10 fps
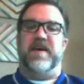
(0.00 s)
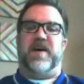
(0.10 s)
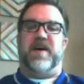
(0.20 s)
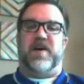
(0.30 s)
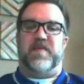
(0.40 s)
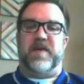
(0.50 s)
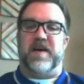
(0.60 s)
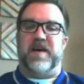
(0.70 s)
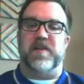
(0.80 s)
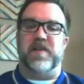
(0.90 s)

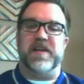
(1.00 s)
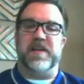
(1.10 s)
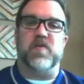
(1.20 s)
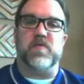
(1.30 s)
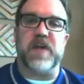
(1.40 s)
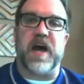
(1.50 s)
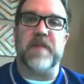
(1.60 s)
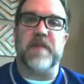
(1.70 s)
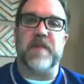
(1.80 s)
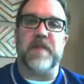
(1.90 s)
Really a cool
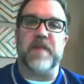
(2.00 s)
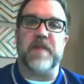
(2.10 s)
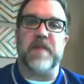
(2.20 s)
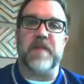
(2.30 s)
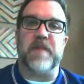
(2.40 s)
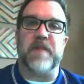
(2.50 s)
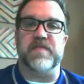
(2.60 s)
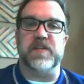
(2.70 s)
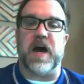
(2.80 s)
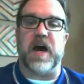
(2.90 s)

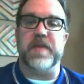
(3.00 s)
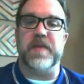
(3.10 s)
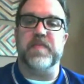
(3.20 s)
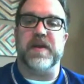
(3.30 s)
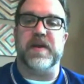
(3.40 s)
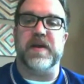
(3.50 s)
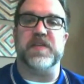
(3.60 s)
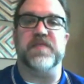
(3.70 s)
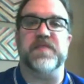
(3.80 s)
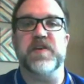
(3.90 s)
topic because
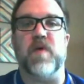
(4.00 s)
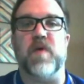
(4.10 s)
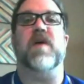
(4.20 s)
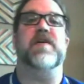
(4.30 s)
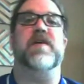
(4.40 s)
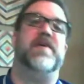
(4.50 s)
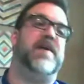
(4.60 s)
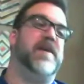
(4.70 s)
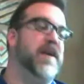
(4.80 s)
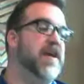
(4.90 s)
if you are in the,
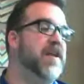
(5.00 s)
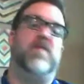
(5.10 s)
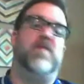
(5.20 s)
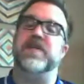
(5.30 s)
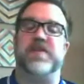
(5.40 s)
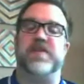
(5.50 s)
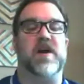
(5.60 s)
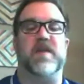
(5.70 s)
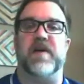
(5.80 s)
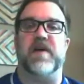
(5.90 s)
again, I always
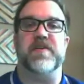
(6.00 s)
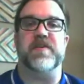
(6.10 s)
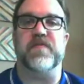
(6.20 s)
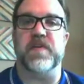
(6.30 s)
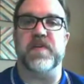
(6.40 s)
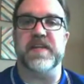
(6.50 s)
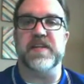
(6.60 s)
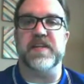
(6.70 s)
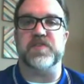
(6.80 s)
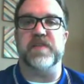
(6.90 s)
talk about, if you're in the
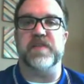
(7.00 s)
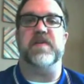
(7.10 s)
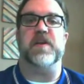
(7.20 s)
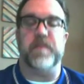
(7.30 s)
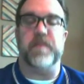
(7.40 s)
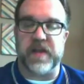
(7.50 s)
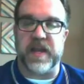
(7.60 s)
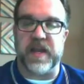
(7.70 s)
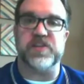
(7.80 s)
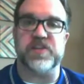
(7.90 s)
industry, if you're in the
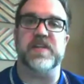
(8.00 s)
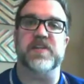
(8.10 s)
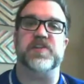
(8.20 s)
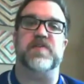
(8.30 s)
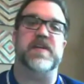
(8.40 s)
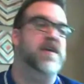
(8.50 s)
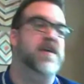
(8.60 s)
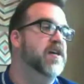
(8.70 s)
communication industry,